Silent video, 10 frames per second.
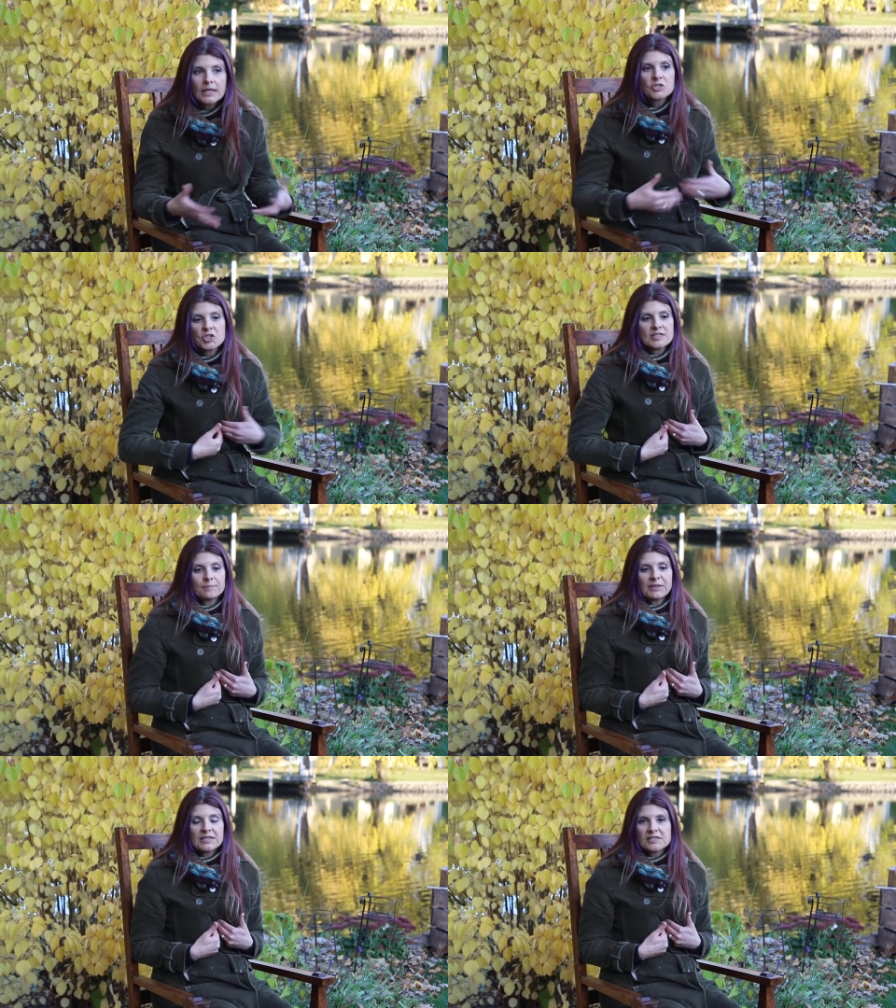and just
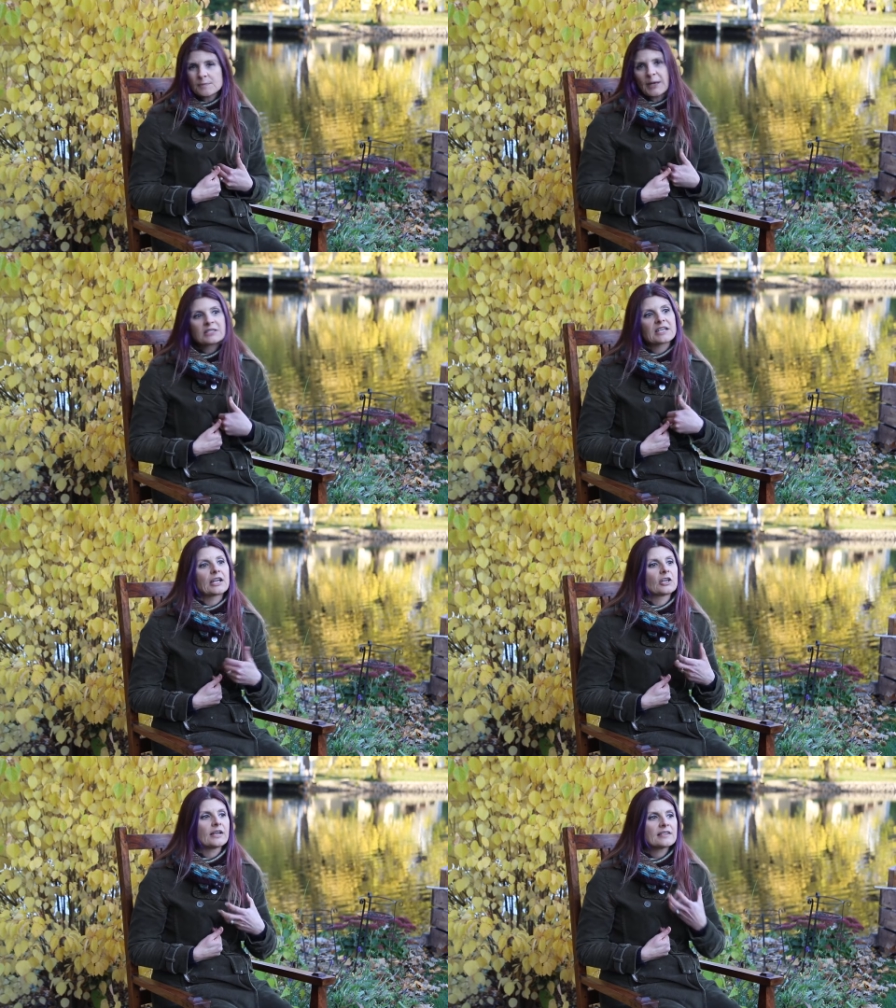be a
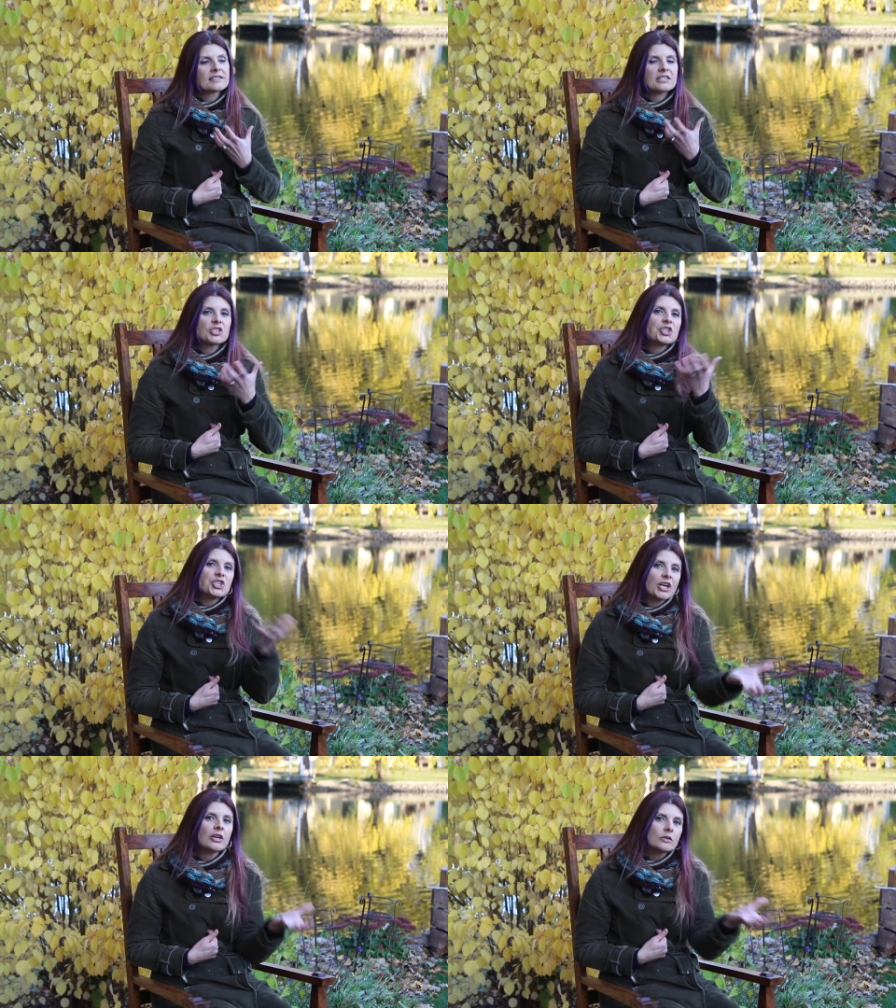spectator as he
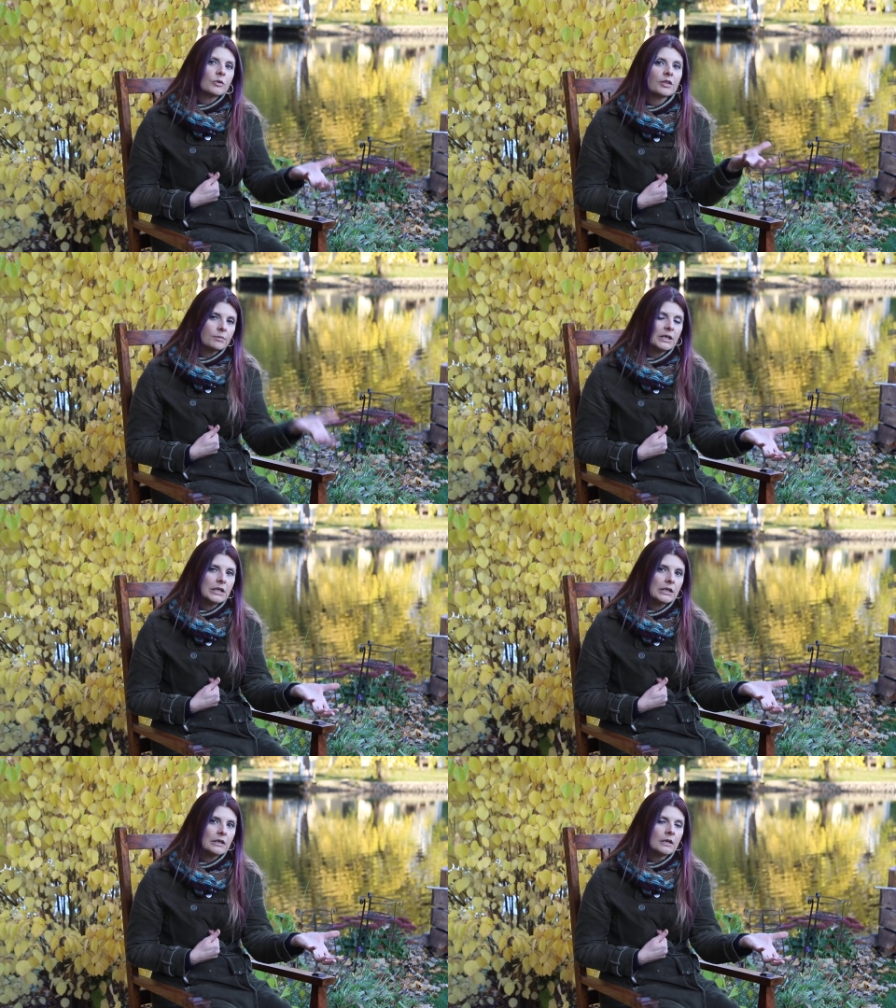shared with
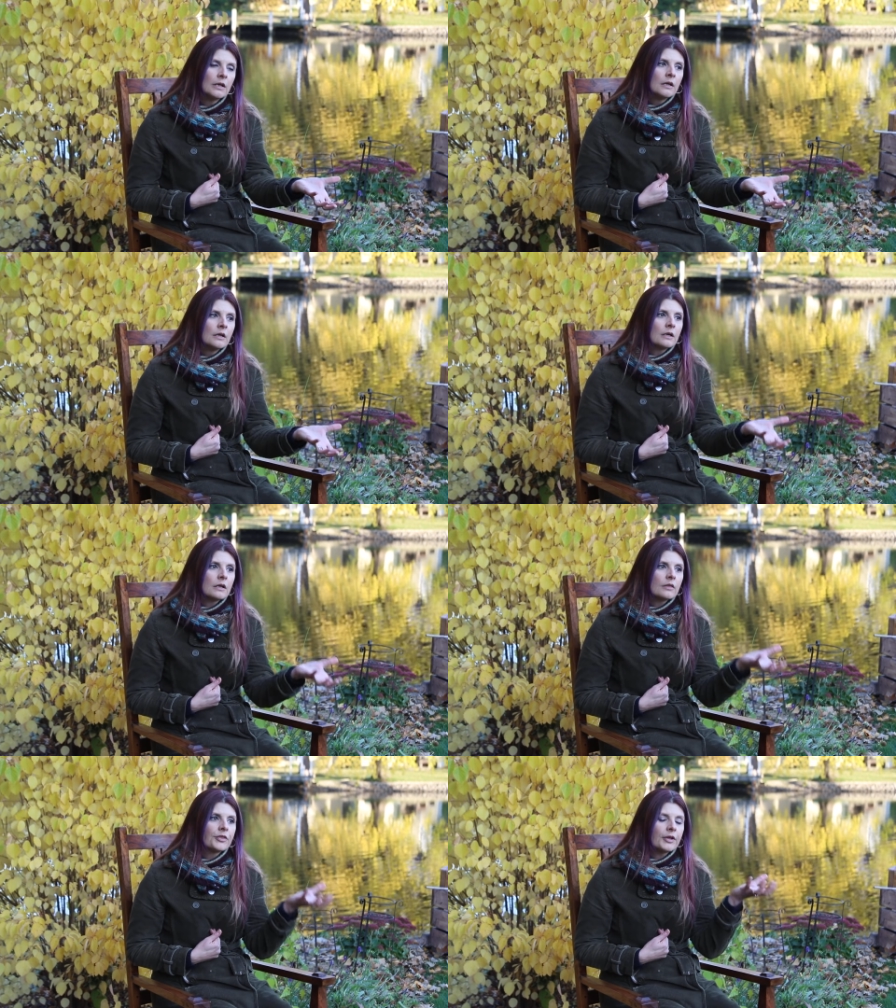me
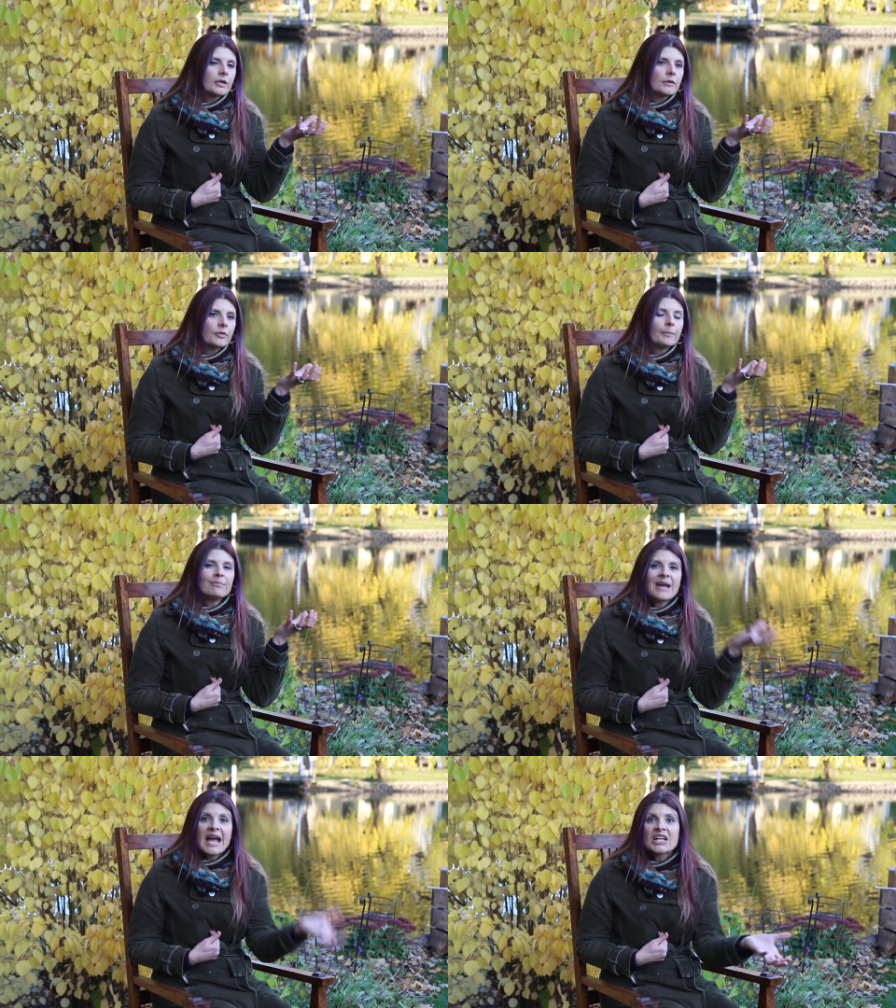the, the
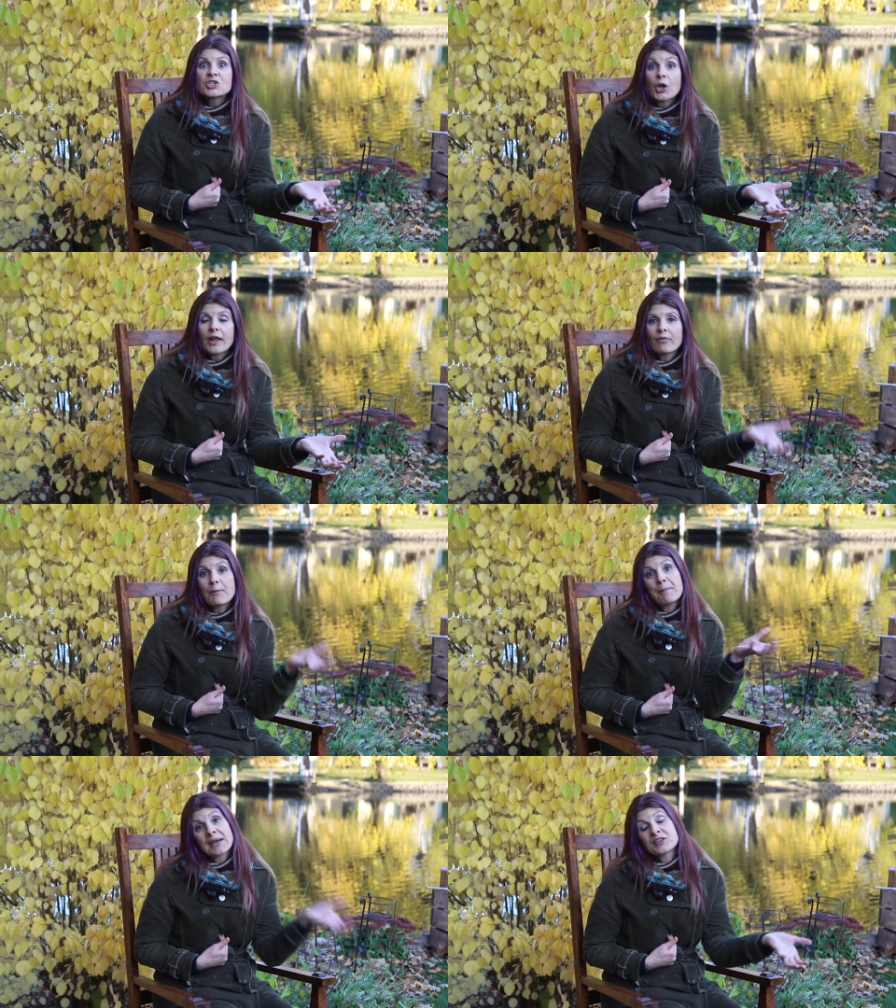magic and
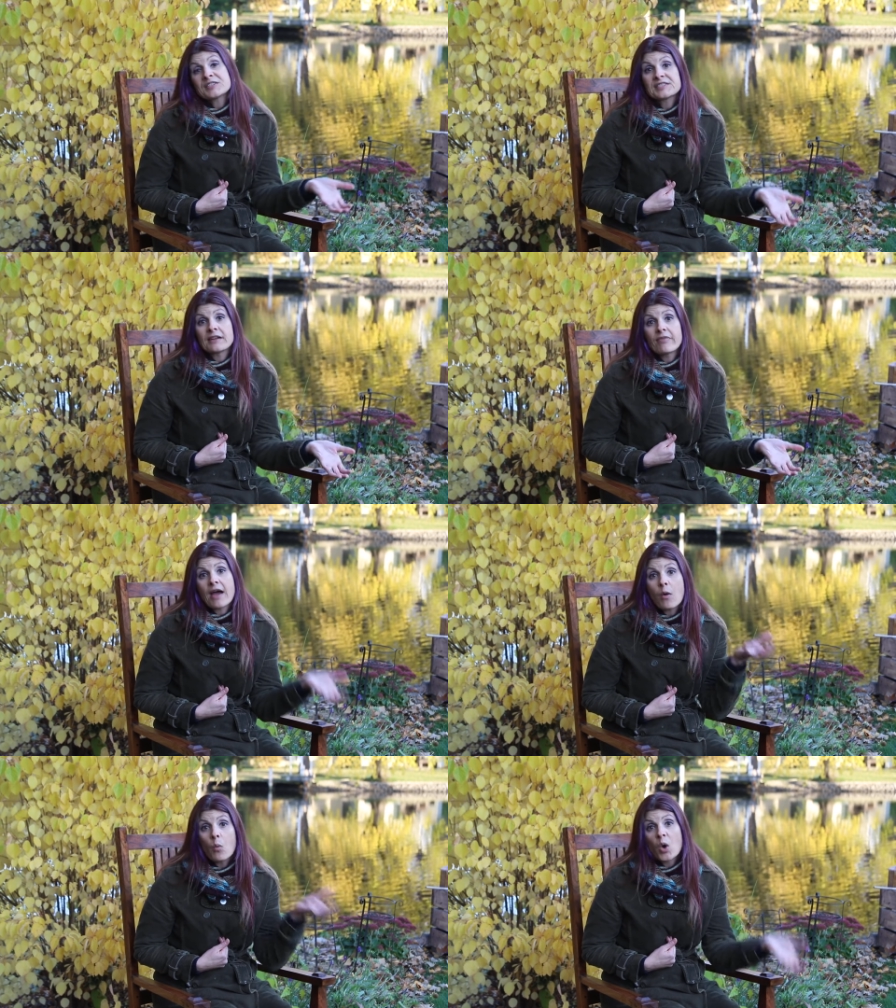the medicine
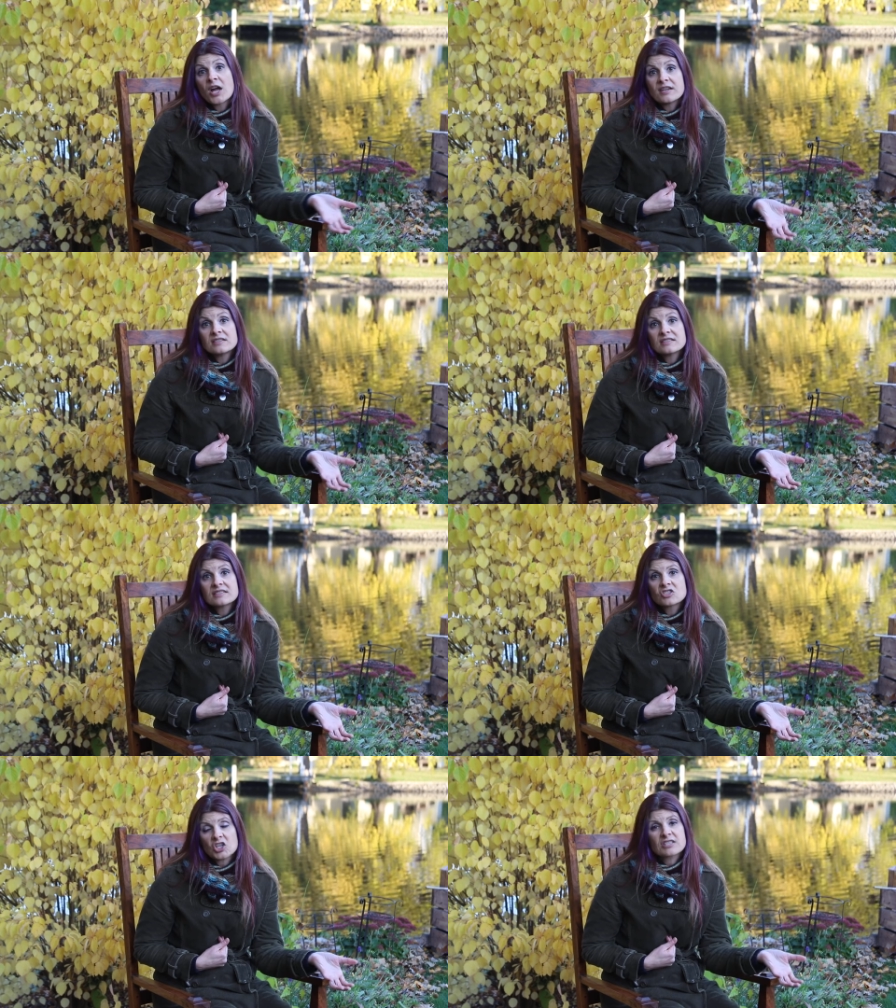that was
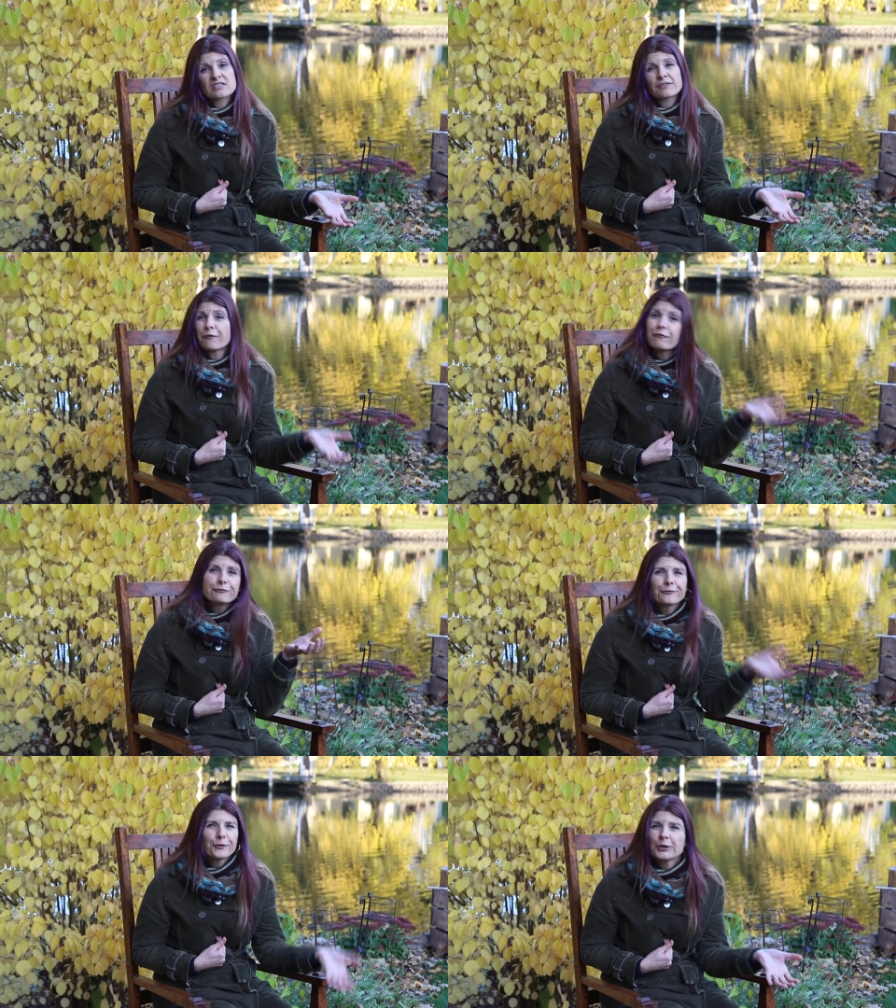just
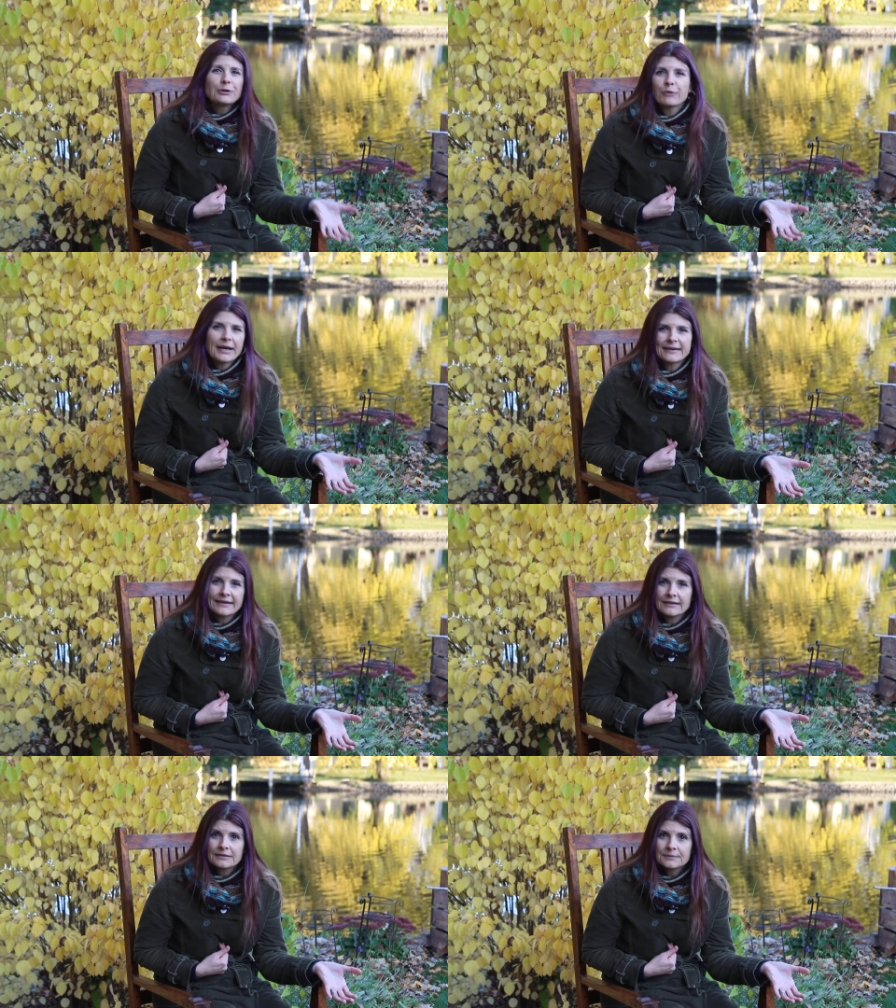free
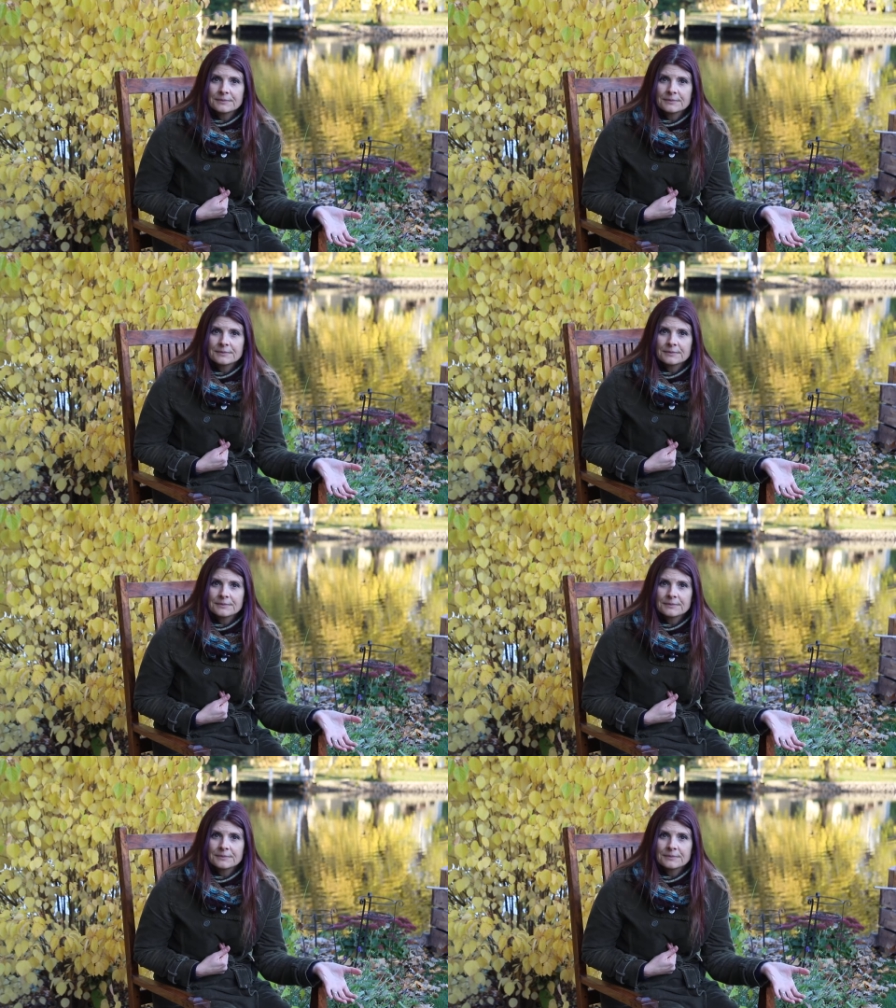writing.